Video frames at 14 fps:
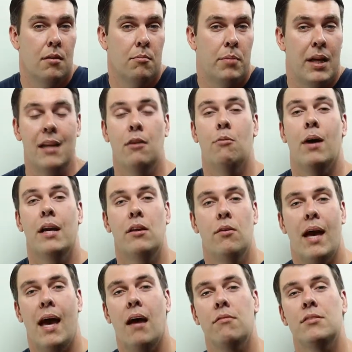But anyway, you
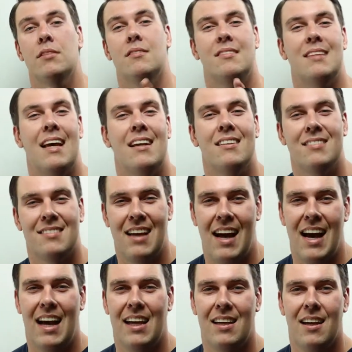have to set
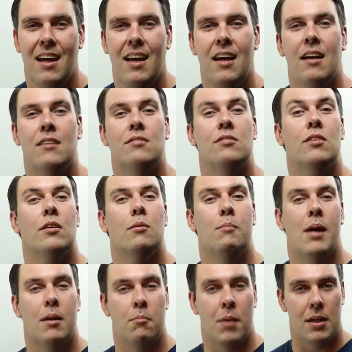aside a certain
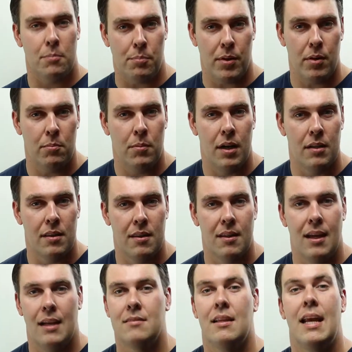amount of money per month
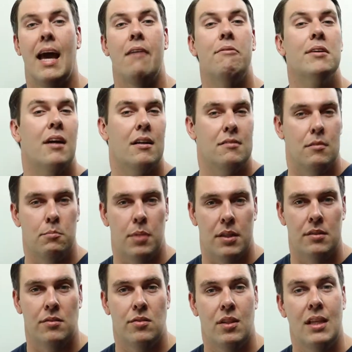as an advertising
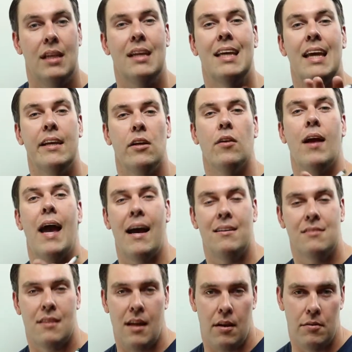budget so that you can get your
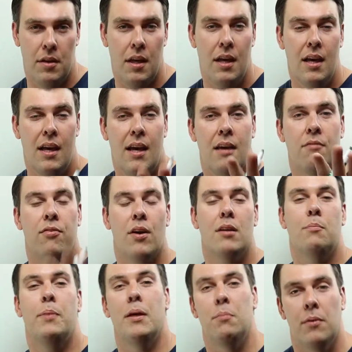ads out in front
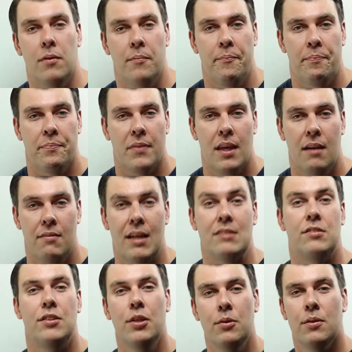of people. If that's
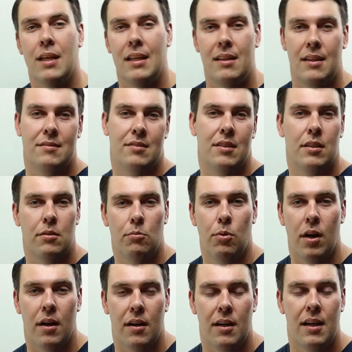you, then this is going to
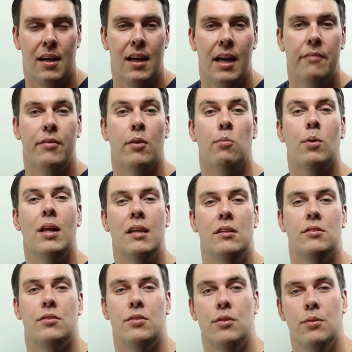work. If you're
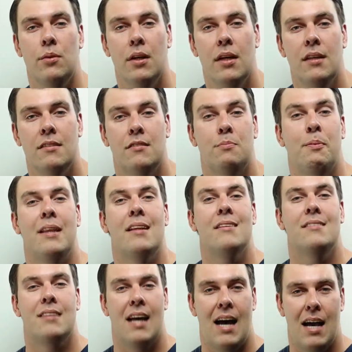willing to spend the
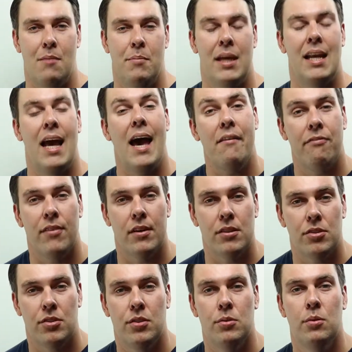time and
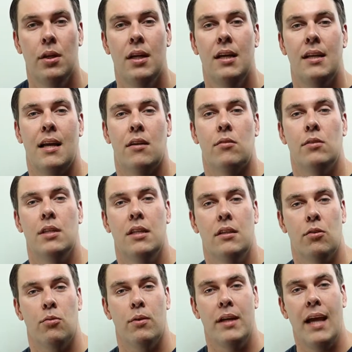effort to not only
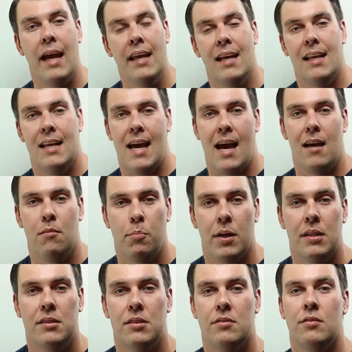create an ad,
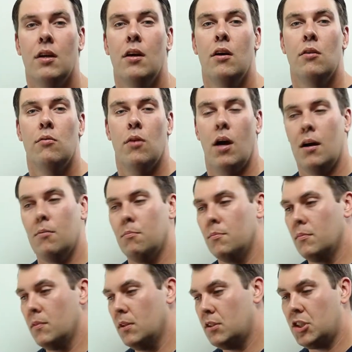but just
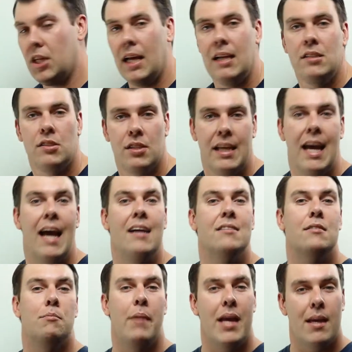change the ad
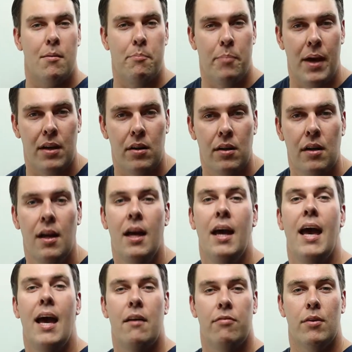to make it better
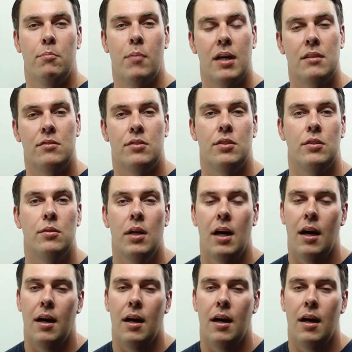every month, to